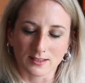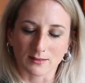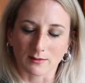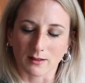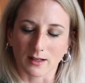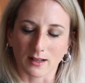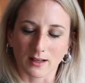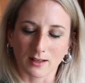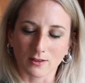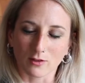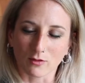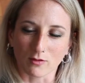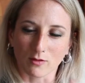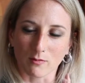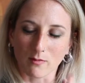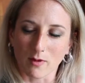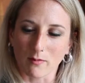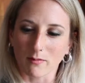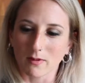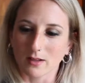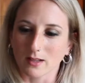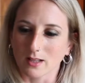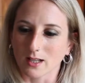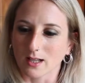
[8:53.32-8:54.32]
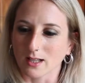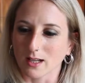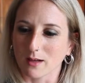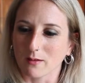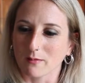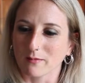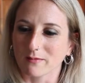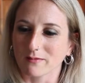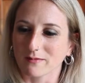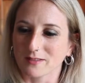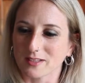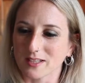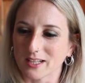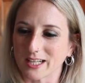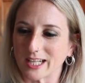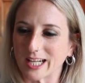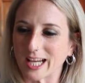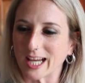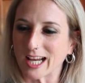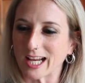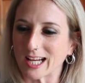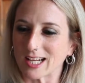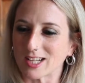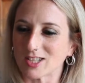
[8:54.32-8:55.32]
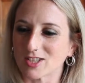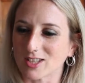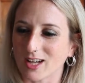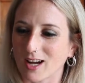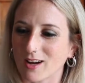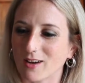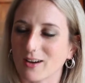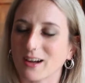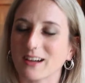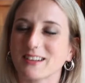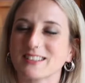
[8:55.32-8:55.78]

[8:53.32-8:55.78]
I don't remember the name in English now.